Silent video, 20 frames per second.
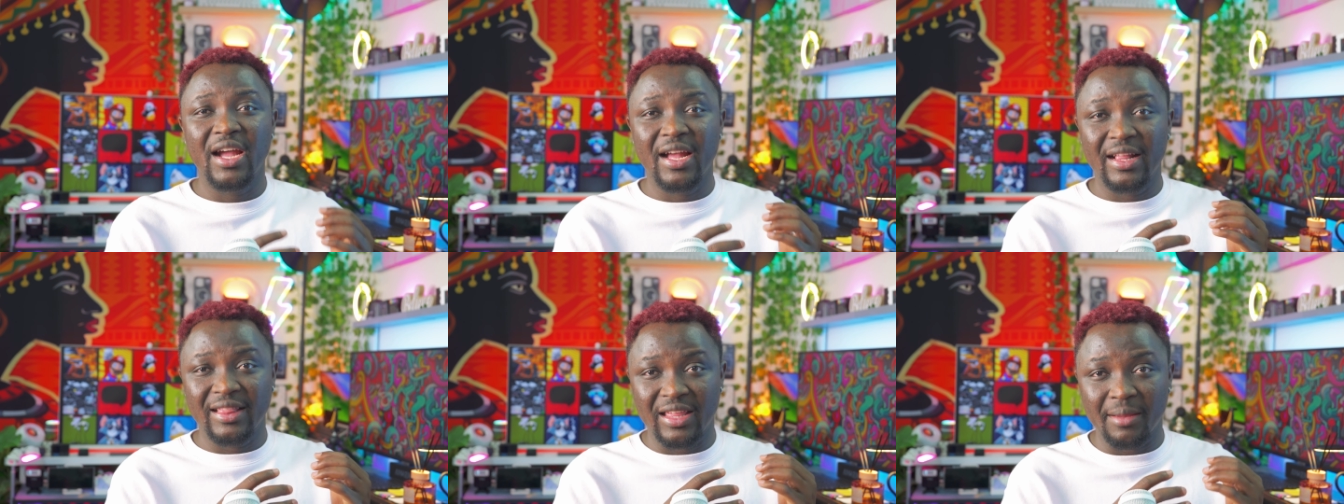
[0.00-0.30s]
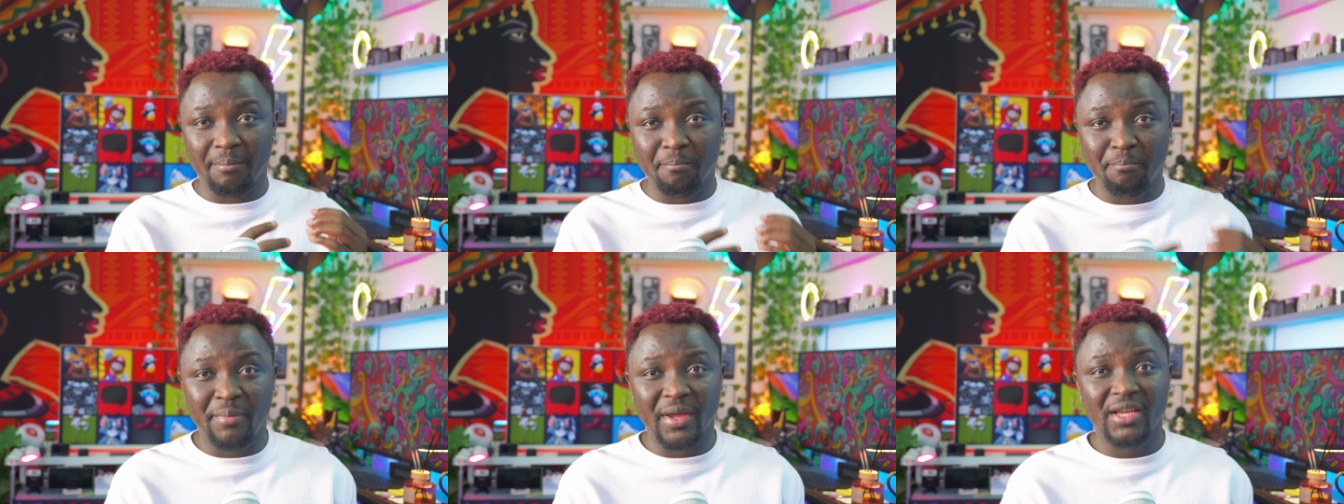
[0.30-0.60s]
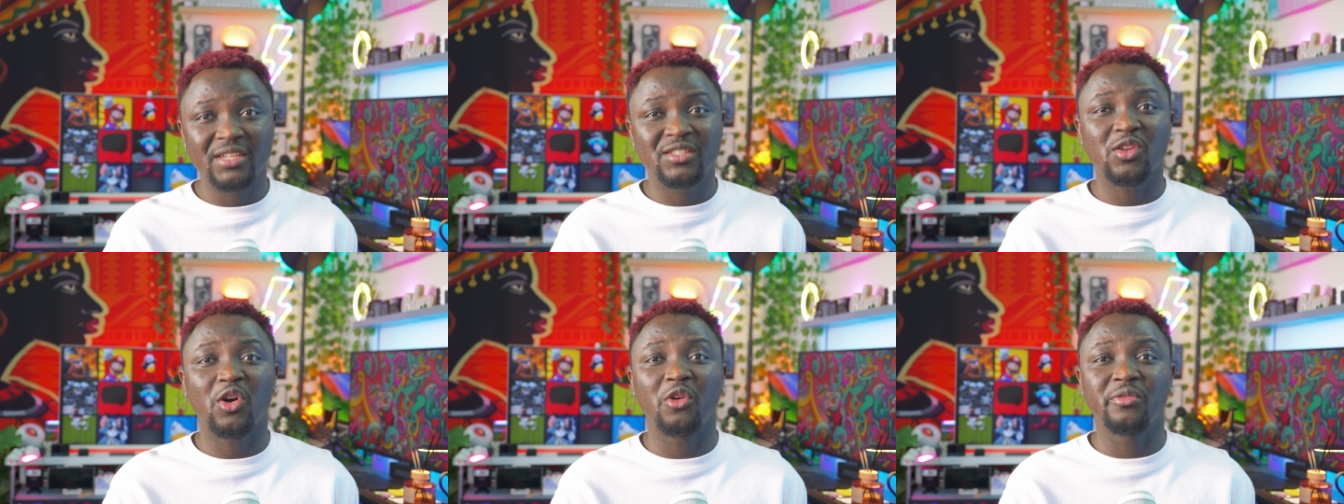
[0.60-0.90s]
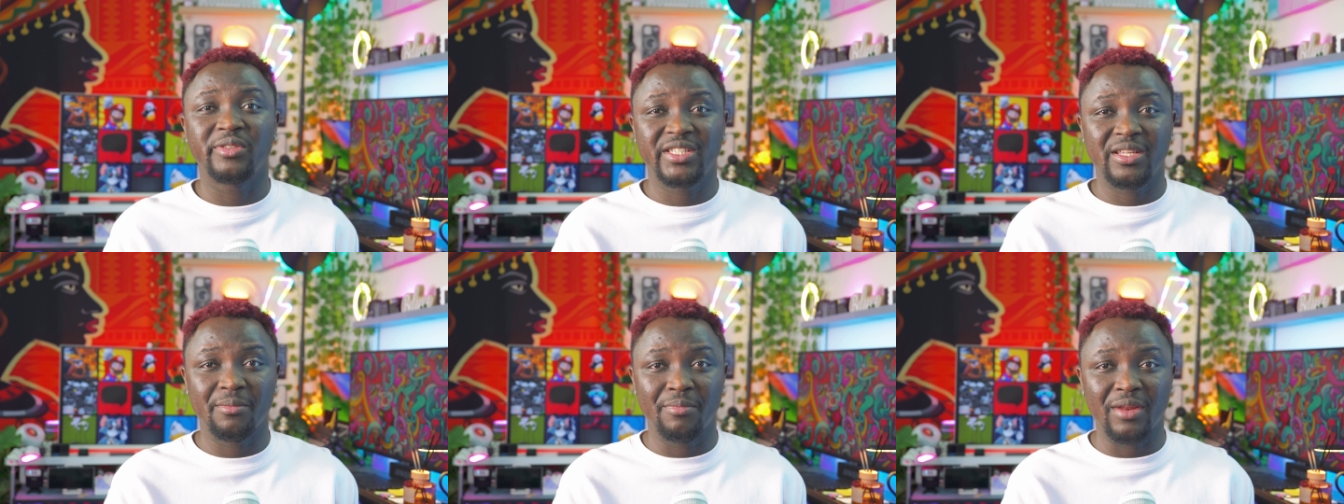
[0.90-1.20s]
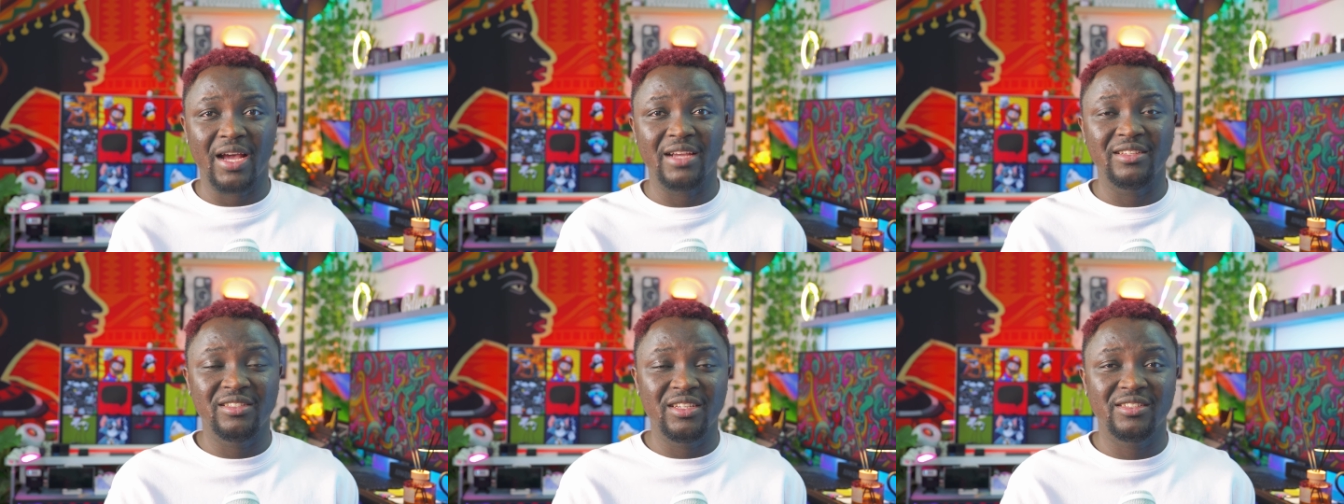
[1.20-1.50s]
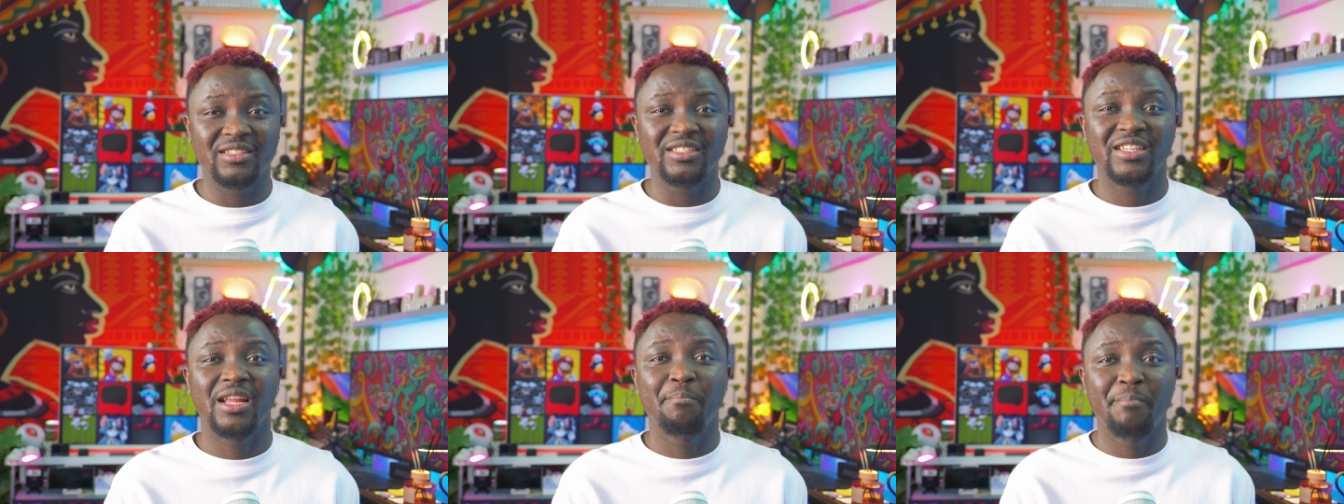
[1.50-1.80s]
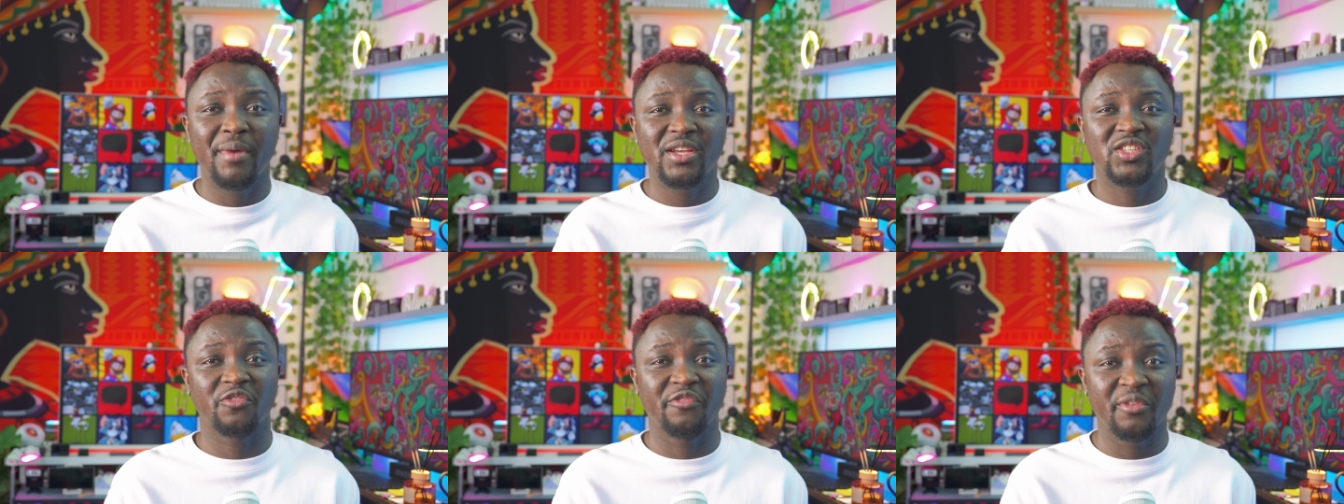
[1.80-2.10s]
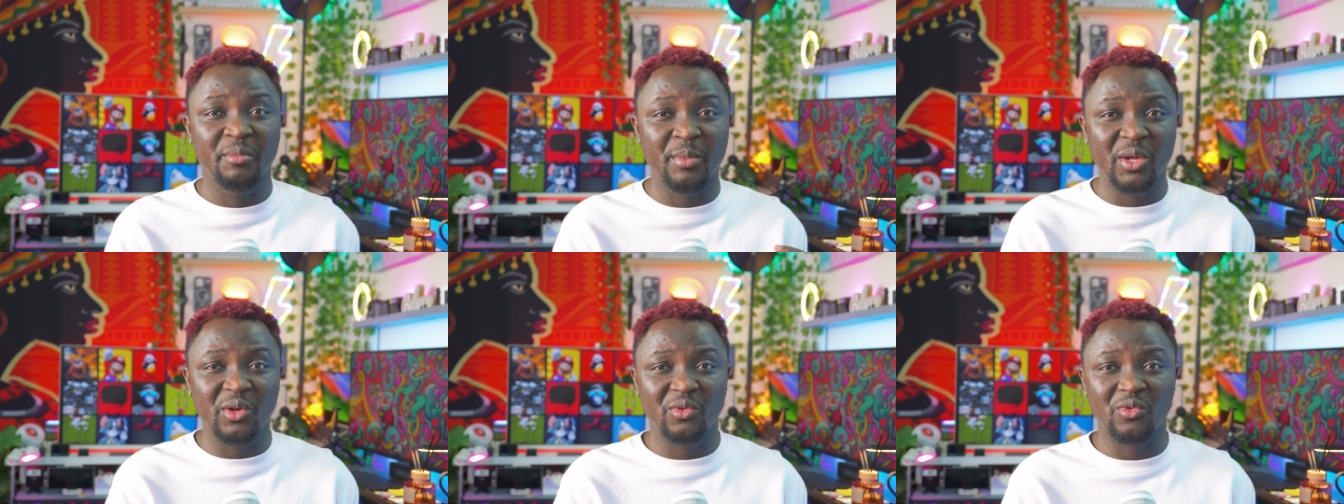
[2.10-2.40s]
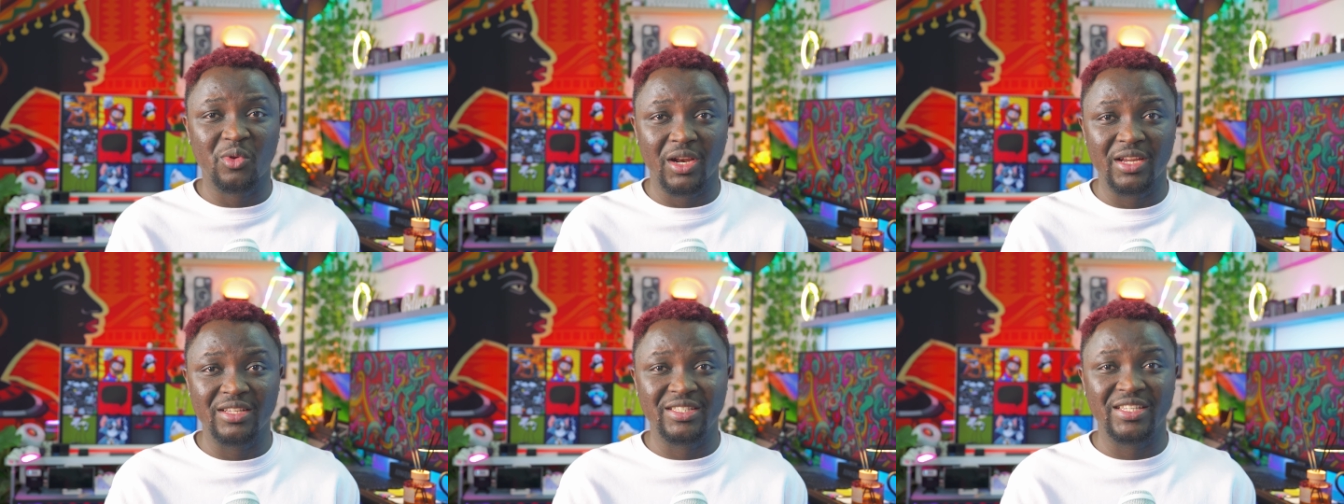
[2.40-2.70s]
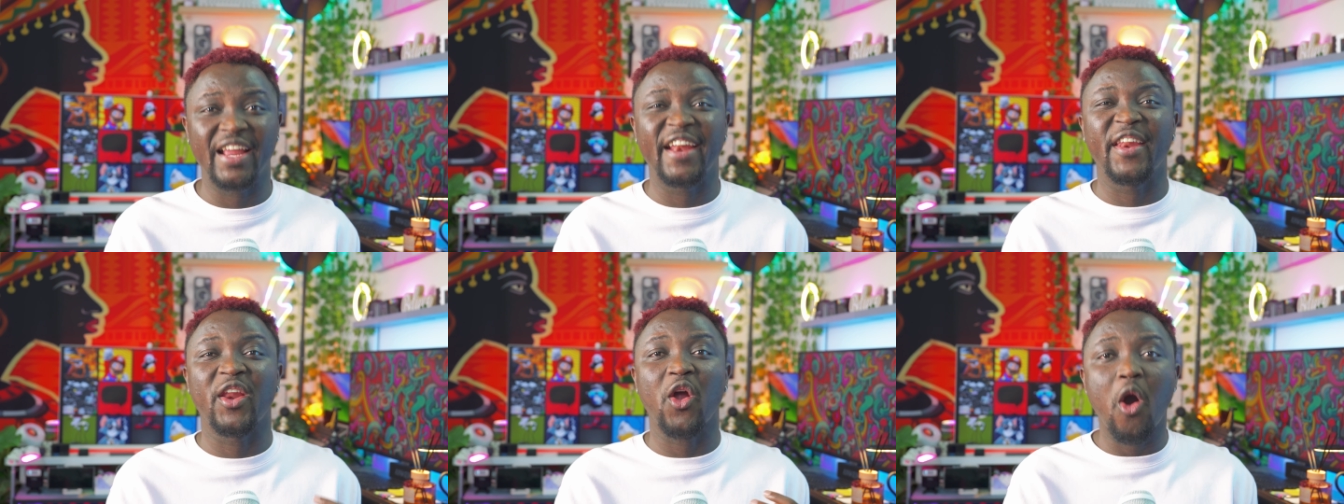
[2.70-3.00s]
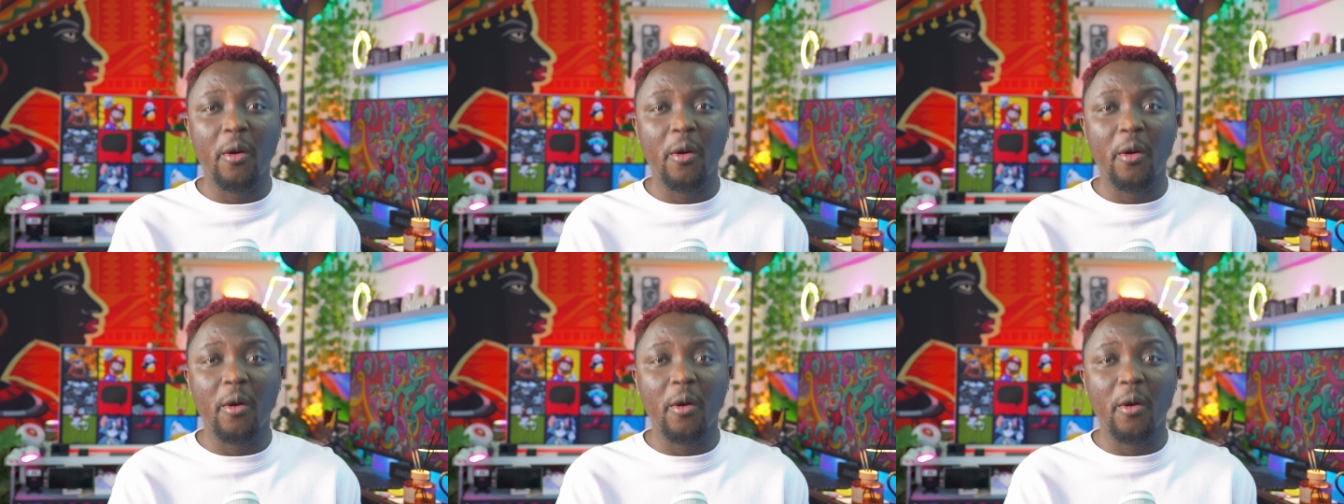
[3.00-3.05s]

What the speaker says: the best of stabilization, the best of image quality and